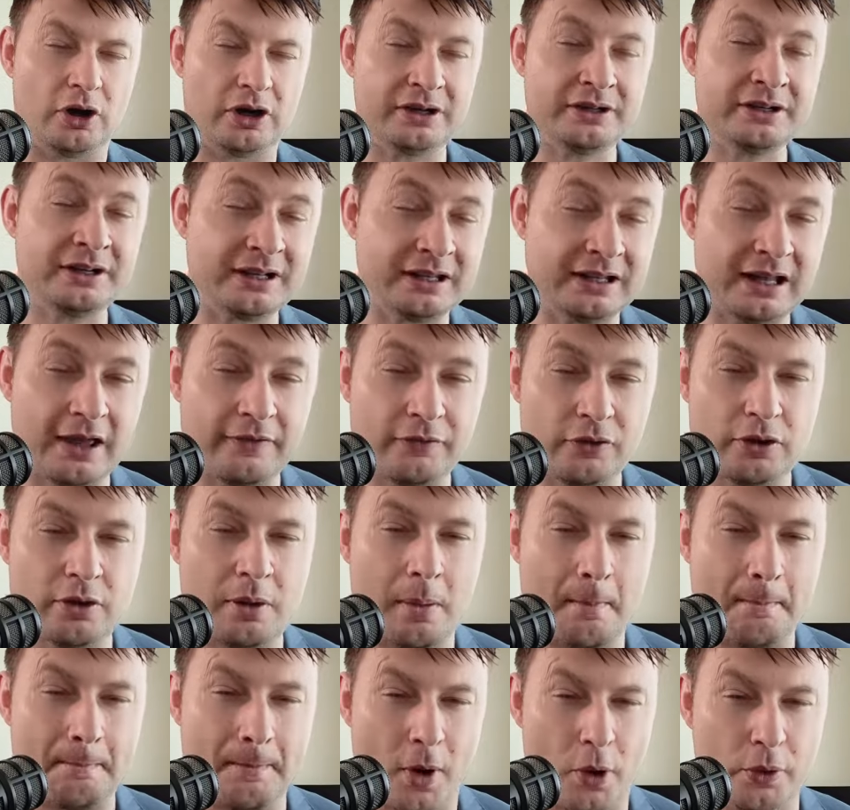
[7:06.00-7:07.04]
an 11
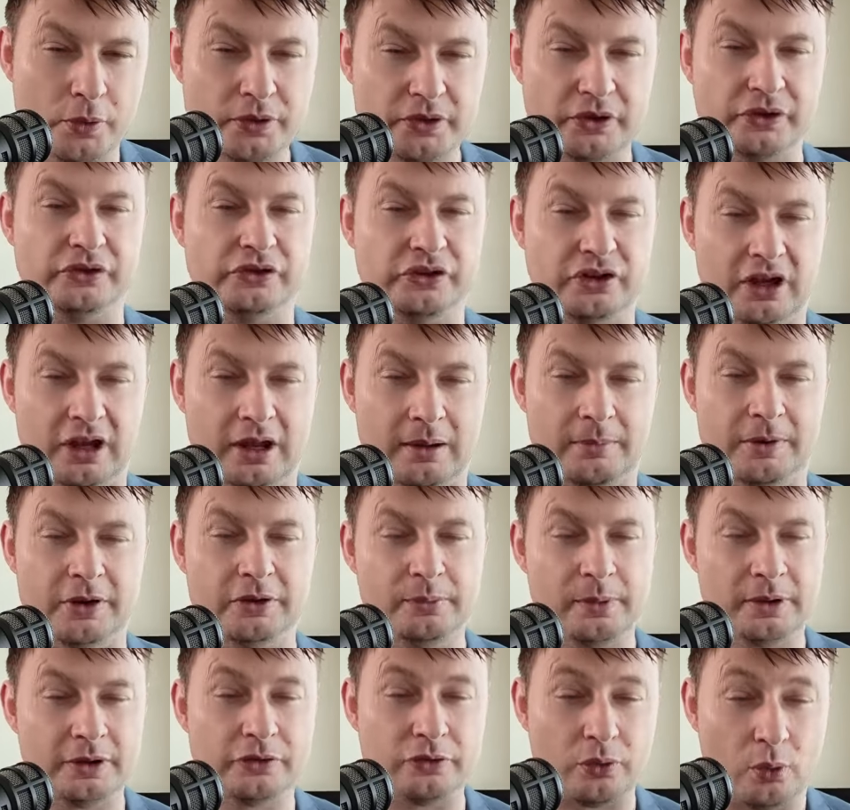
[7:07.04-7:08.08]
bonus tip. This
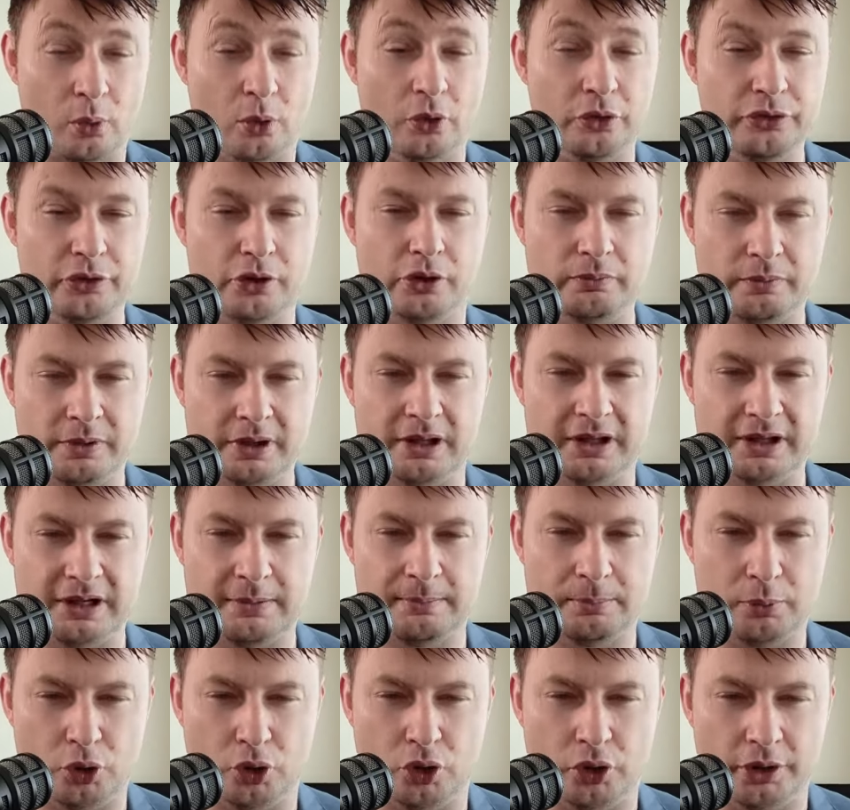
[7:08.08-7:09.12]
one is also really
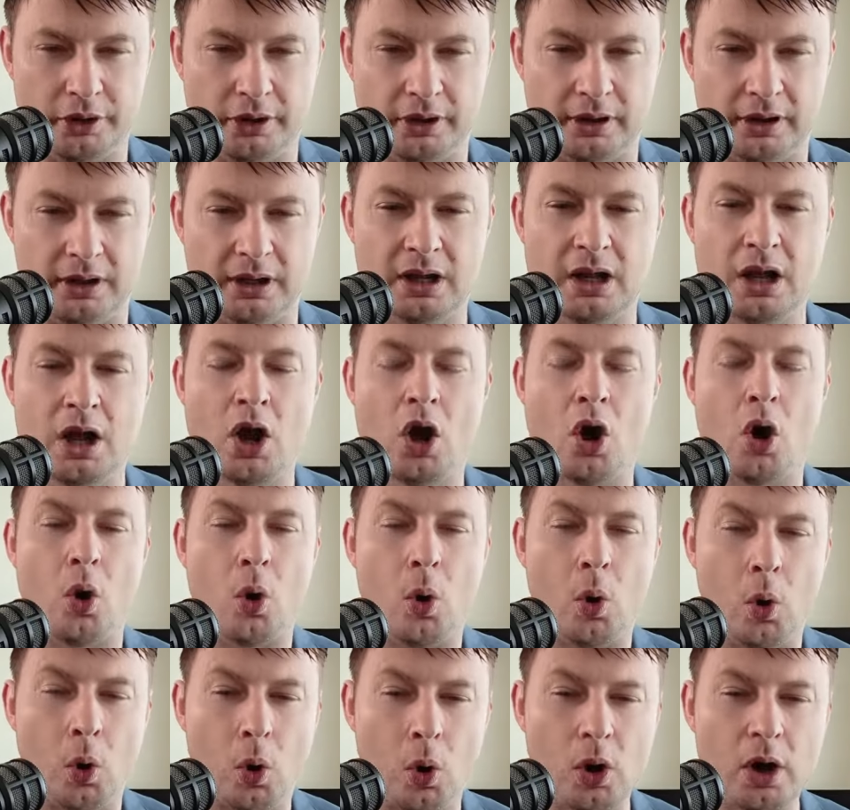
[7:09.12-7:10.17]
important.
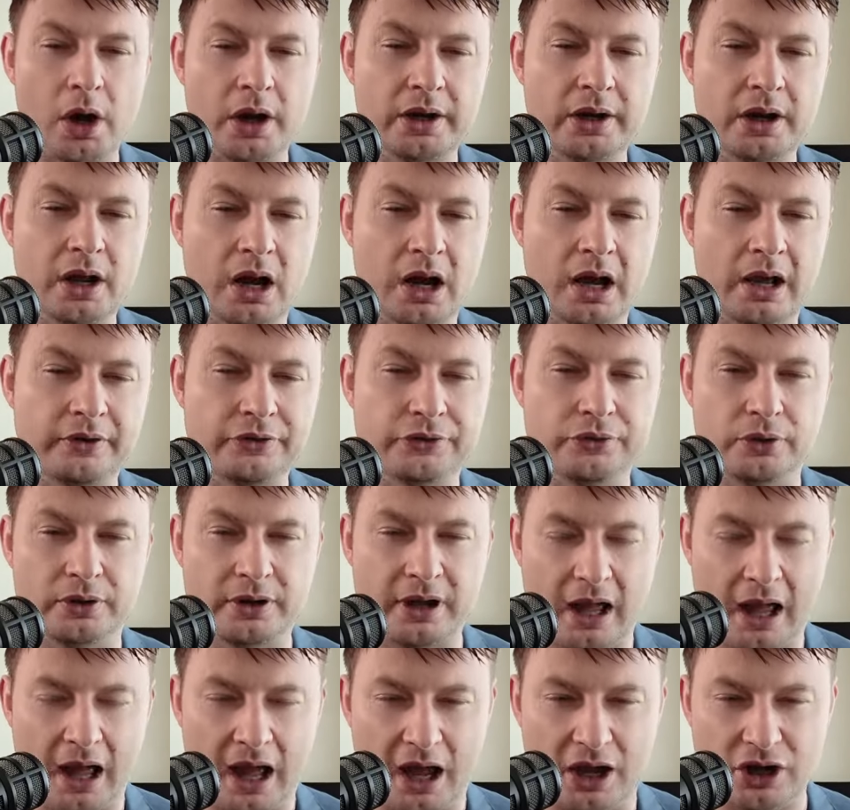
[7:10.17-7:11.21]
Organize your
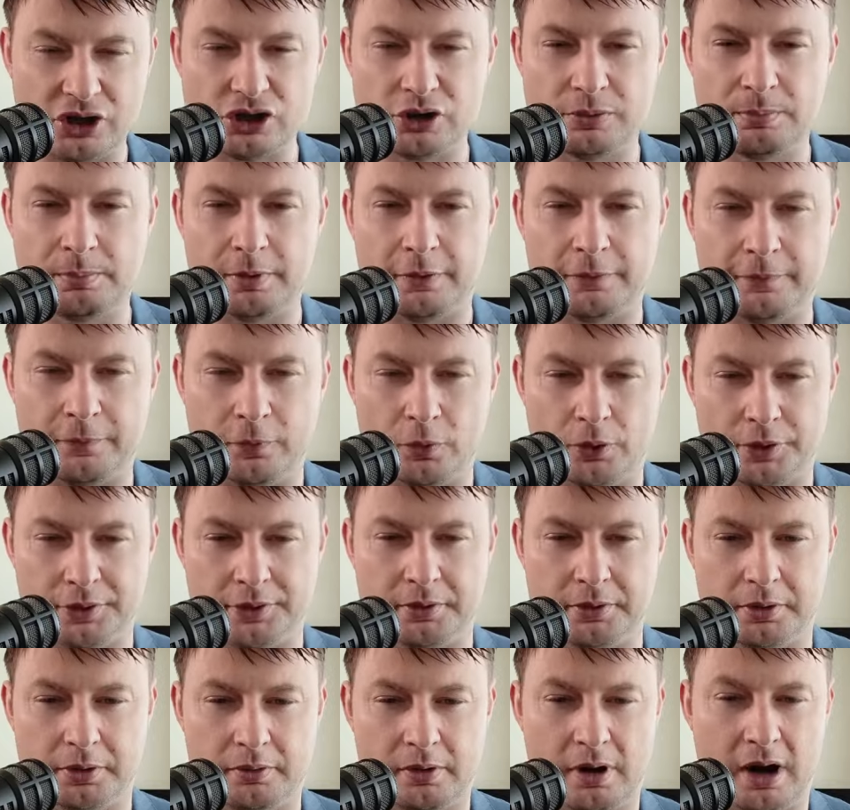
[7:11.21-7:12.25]
cash before you
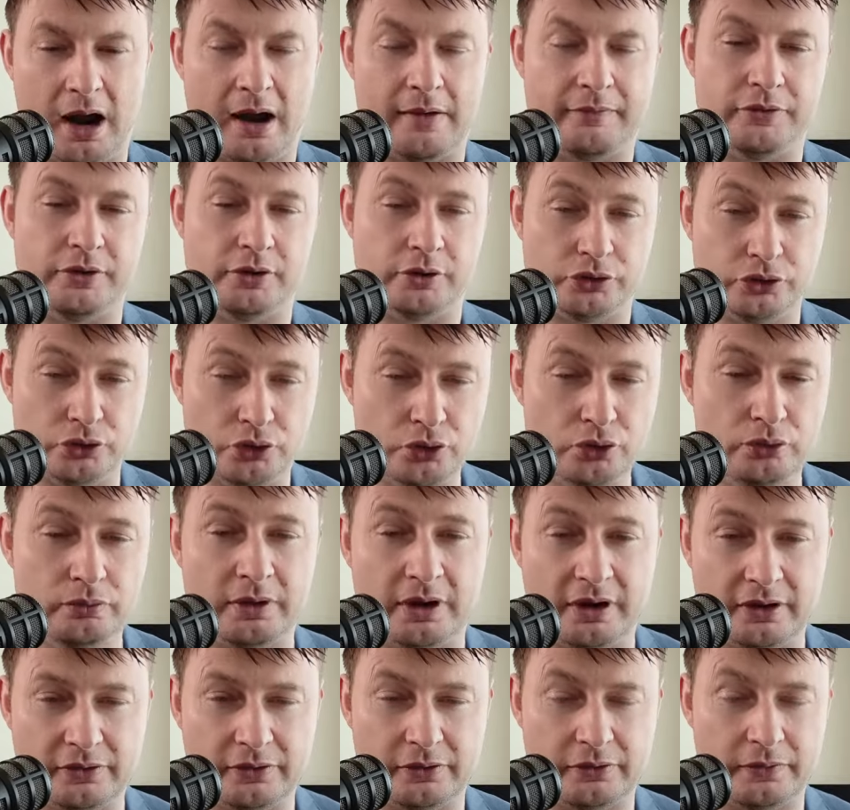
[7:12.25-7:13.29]
arrive. There are two
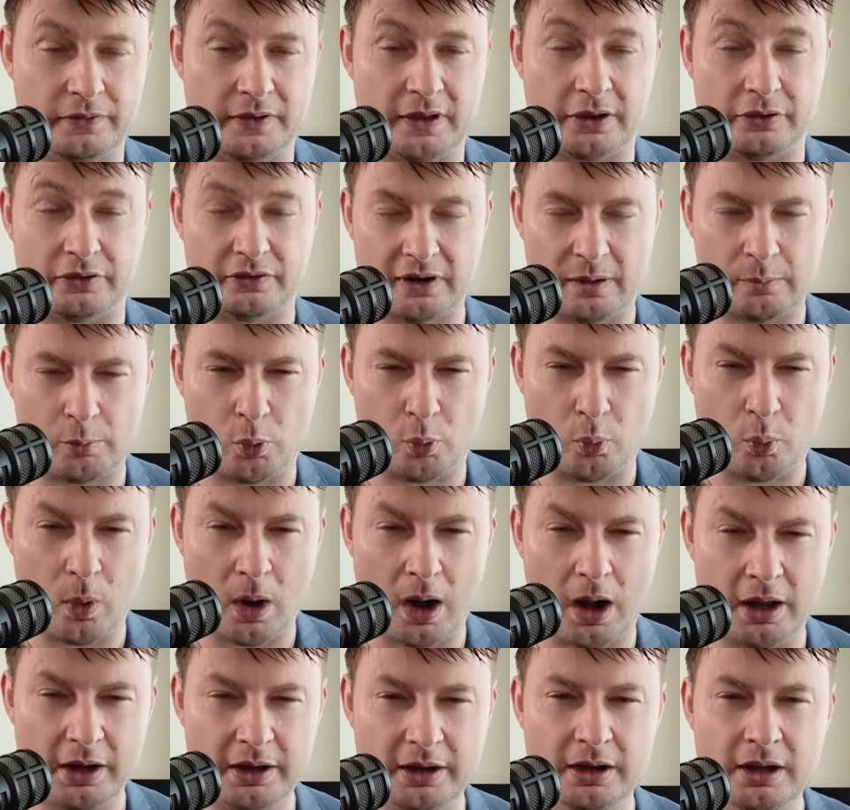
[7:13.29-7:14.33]
reasons for this. Number
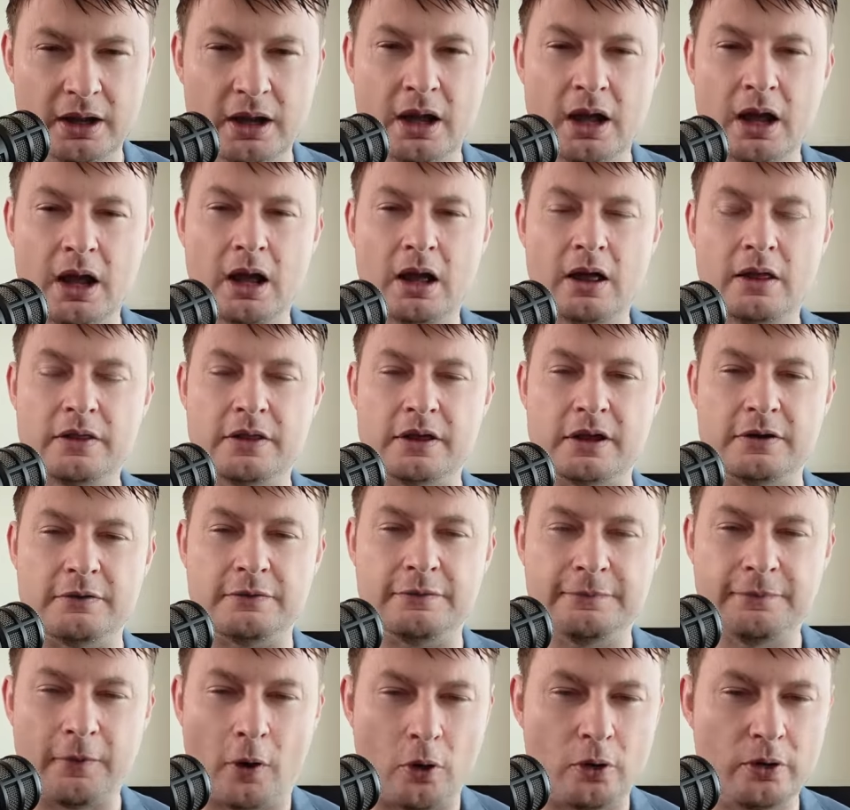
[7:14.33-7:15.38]
one, the
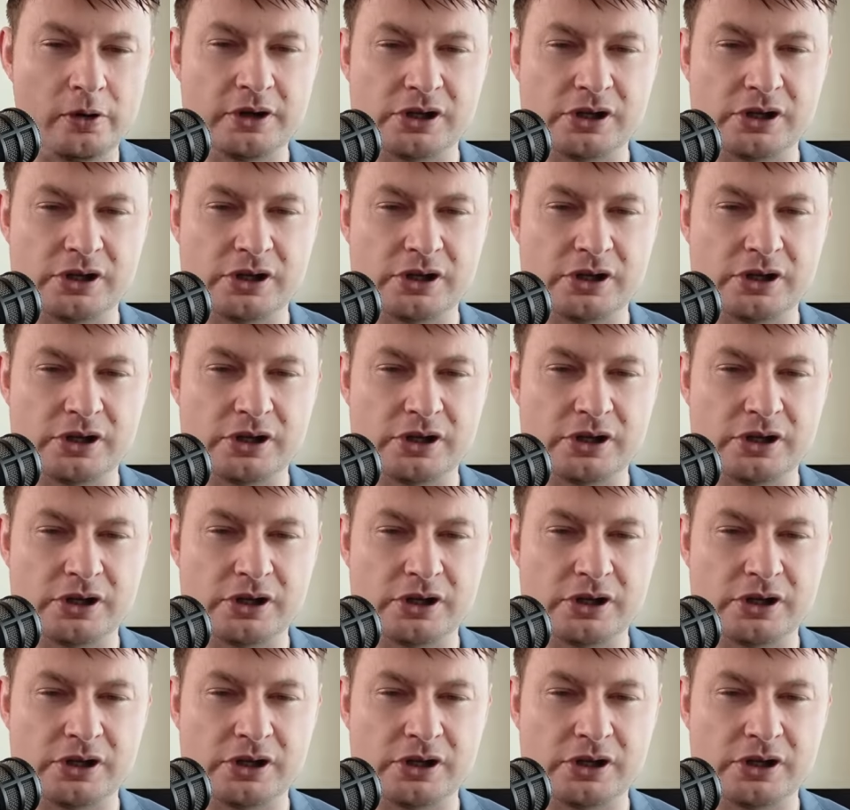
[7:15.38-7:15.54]
foreign